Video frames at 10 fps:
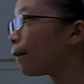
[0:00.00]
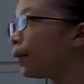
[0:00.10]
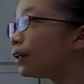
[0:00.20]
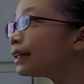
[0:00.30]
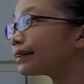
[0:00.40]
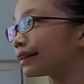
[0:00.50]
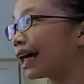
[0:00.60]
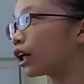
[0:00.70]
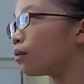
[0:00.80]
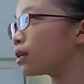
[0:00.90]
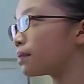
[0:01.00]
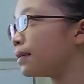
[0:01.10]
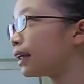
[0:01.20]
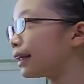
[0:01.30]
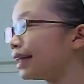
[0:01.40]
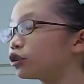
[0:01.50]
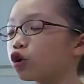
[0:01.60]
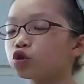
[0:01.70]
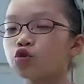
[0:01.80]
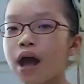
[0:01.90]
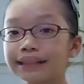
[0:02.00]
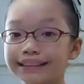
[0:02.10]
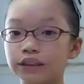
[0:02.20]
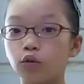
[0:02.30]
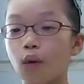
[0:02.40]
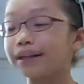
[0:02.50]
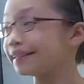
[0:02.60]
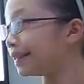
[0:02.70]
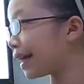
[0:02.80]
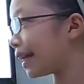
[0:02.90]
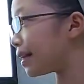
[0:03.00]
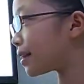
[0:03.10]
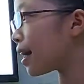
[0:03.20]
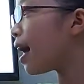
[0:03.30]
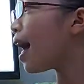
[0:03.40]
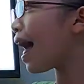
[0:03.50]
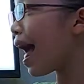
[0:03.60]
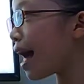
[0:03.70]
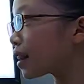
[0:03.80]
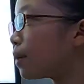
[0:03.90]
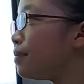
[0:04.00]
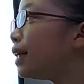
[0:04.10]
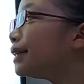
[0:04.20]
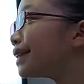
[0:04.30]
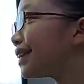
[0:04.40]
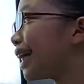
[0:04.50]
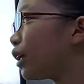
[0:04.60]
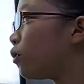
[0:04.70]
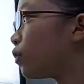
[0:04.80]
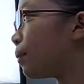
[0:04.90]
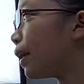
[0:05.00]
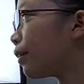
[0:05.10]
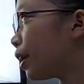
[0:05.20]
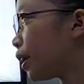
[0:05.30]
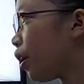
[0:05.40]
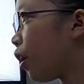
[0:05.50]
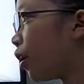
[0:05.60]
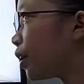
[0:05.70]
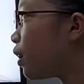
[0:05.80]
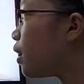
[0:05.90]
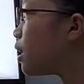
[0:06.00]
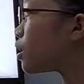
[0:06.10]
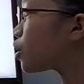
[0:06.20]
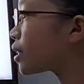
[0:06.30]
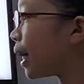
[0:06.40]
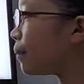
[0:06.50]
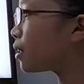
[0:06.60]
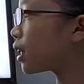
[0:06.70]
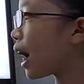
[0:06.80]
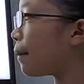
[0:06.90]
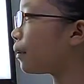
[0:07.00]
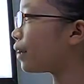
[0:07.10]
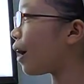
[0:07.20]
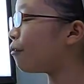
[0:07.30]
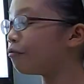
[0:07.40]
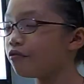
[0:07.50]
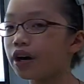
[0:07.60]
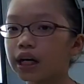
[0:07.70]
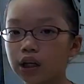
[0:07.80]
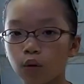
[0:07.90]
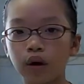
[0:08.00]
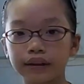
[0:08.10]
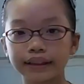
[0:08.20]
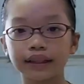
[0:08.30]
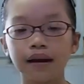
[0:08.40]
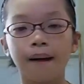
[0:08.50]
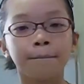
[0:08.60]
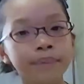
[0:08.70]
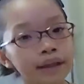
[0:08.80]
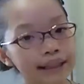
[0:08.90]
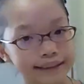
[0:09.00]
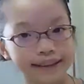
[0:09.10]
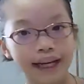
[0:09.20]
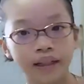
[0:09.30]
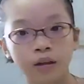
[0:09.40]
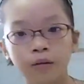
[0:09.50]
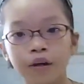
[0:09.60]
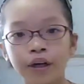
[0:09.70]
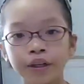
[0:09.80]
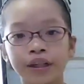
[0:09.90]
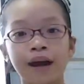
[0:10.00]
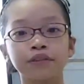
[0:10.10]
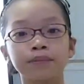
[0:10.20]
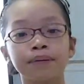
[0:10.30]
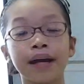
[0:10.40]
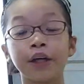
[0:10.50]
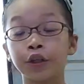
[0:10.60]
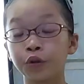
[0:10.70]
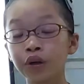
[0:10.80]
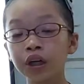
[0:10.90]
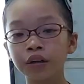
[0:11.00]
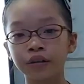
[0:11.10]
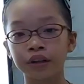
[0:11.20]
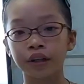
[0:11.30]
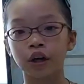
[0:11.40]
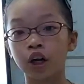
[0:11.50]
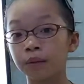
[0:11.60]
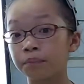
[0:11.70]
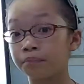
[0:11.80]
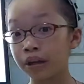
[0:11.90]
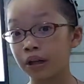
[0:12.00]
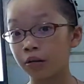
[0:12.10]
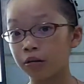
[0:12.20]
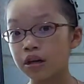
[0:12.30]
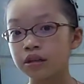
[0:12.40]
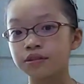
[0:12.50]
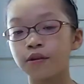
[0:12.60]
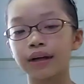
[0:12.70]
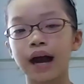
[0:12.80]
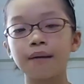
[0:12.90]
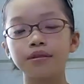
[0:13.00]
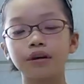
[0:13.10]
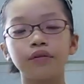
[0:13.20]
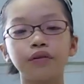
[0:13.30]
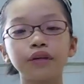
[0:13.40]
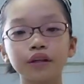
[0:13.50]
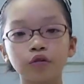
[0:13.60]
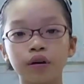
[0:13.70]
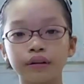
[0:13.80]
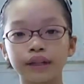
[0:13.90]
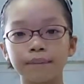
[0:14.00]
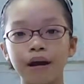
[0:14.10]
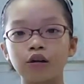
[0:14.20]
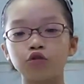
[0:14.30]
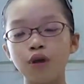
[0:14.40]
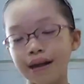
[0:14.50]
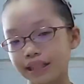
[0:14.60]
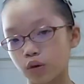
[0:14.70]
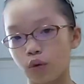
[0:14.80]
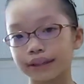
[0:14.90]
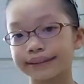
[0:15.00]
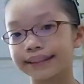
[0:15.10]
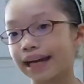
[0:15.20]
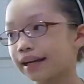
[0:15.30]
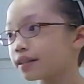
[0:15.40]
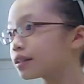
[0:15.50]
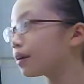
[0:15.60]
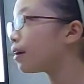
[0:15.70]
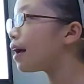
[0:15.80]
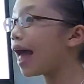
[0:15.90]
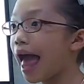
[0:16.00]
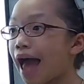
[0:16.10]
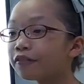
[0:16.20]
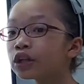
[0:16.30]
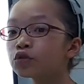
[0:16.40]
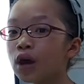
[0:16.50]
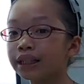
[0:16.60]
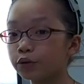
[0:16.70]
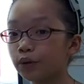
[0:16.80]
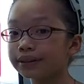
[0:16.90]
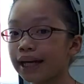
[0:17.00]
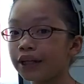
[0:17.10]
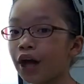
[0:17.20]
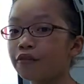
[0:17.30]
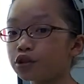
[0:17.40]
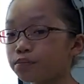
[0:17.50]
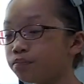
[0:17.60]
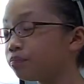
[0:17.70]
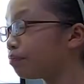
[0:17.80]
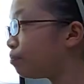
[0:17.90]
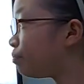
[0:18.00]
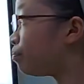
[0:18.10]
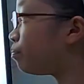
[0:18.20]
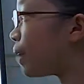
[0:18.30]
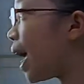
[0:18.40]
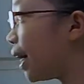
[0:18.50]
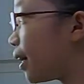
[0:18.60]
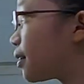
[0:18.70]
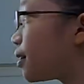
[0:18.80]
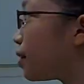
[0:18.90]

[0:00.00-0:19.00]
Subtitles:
Billing cycle must be at least 21 days. And the billing cycle for my credit card seemed to come around very quickly. Billing cycle, you have to pay your credit card bill, so it comes around really quickly, about 21 days. Every 21 days you have to pay it.